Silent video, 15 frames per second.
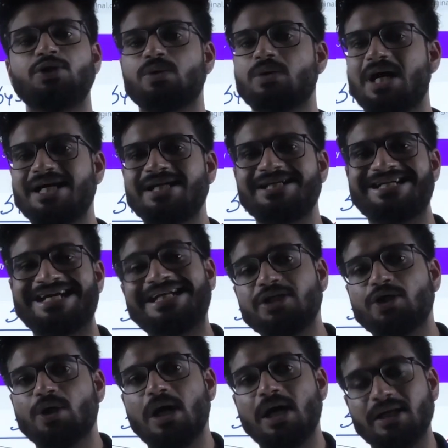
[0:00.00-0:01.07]
You can't tell
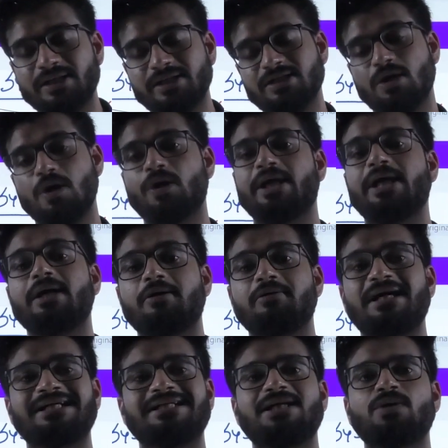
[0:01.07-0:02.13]
your heart, okay,
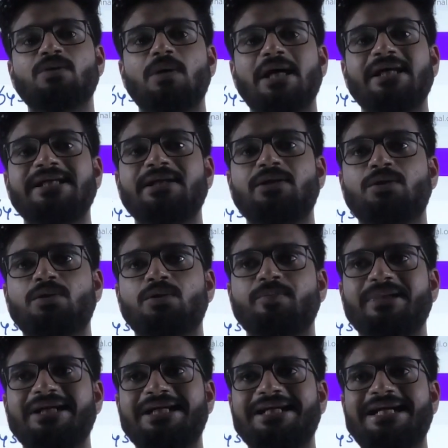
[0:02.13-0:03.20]
right now I need to
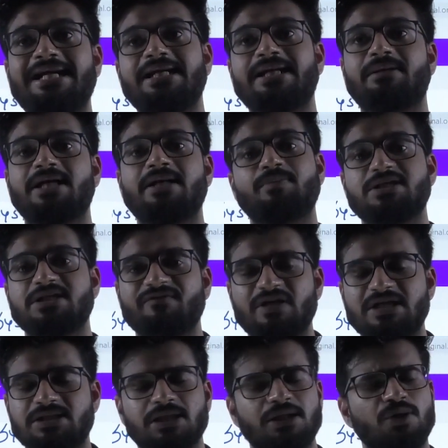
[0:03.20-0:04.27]
beat 10%
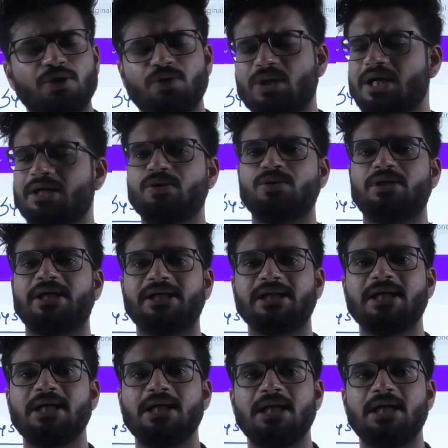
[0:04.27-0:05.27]
faster. No, you can't do that.